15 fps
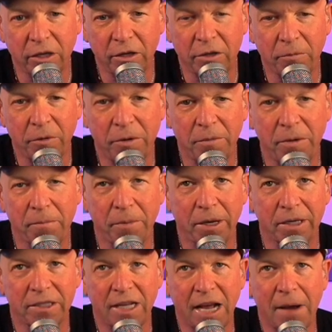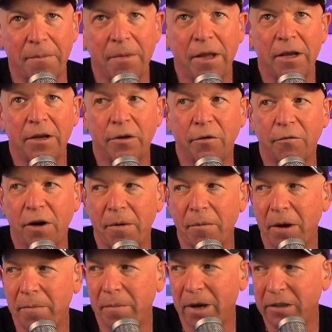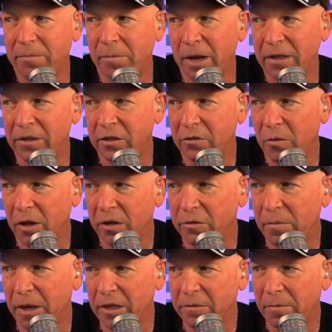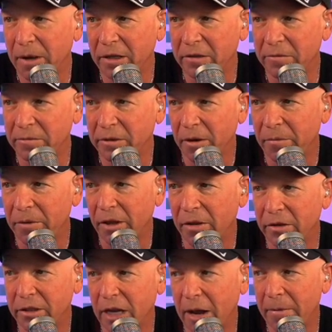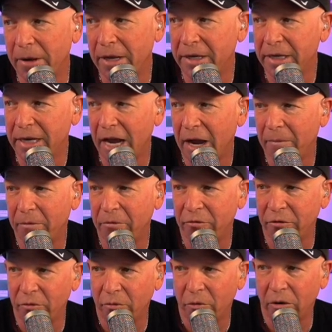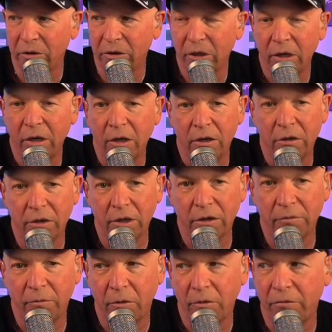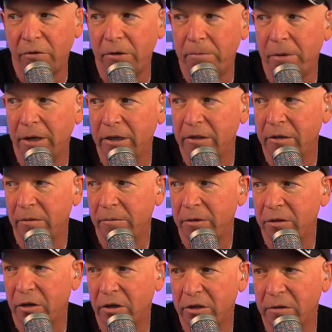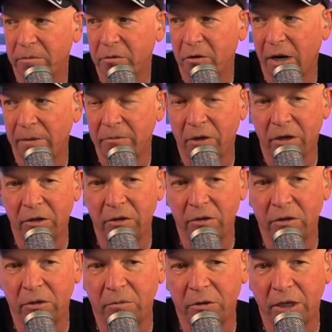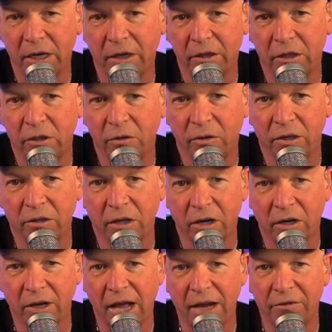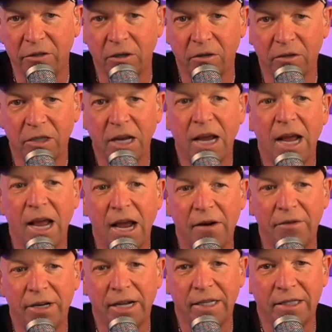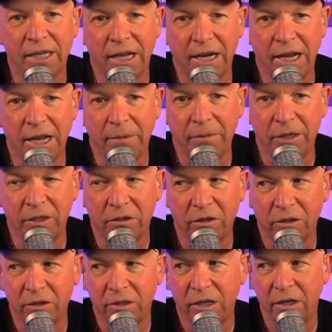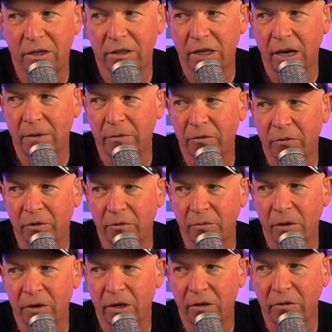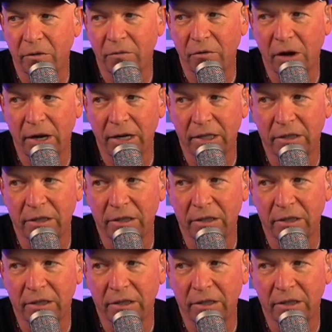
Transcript: on the premium picks tab, you'll find my best bets as well as best bets from some of the other top handicappers in the world. Looking for more free picks? Be sure to subscribe to our YouTube channel and join us on our live shows every day at 10 a.m. Eastern Standard Time, as well as Monday through Friday at